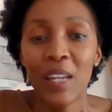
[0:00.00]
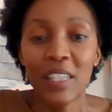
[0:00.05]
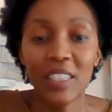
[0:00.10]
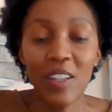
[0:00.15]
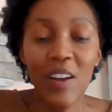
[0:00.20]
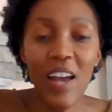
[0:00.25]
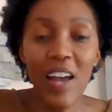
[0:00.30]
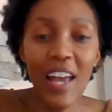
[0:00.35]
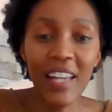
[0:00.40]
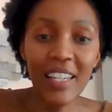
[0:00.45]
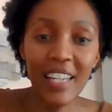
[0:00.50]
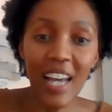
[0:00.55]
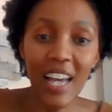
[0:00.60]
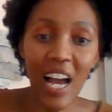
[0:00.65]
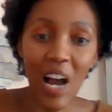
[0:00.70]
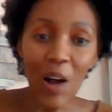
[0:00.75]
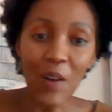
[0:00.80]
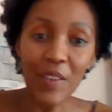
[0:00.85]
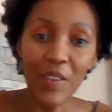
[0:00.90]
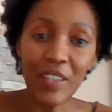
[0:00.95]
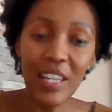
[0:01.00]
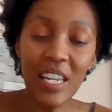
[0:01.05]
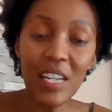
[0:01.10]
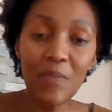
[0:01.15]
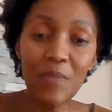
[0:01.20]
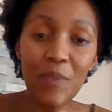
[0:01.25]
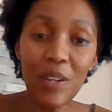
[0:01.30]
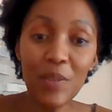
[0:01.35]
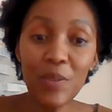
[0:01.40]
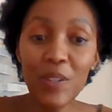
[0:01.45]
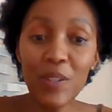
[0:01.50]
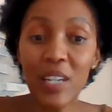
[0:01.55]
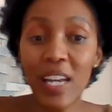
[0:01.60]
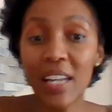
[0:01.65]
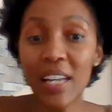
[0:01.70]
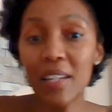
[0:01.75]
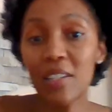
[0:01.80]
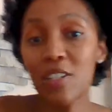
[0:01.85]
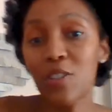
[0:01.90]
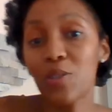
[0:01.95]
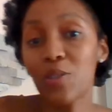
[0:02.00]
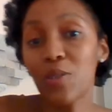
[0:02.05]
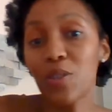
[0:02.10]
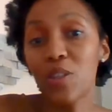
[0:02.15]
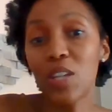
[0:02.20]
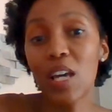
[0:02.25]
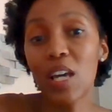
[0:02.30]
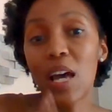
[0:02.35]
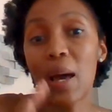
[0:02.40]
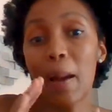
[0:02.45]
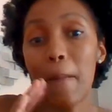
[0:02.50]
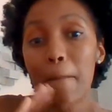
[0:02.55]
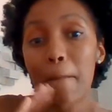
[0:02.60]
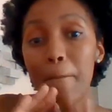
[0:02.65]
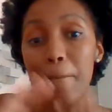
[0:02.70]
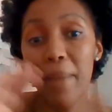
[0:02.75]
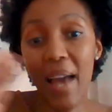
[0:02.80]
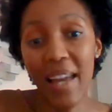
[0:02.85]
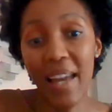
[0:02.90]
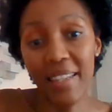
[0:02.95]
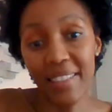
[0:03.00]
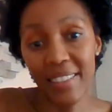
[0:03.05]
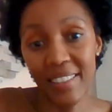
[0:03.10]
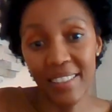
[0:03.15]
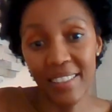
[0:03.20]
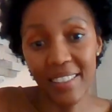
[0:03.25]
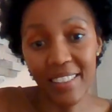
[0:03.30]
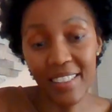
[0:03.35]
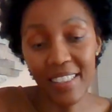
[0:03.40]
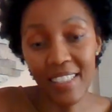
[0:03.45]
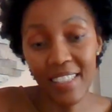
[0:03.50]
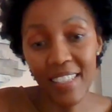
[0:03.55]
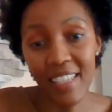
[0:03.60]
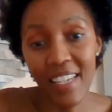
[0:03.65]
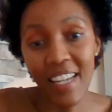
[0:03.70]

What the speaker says: So anyhow, then when we get to the banners,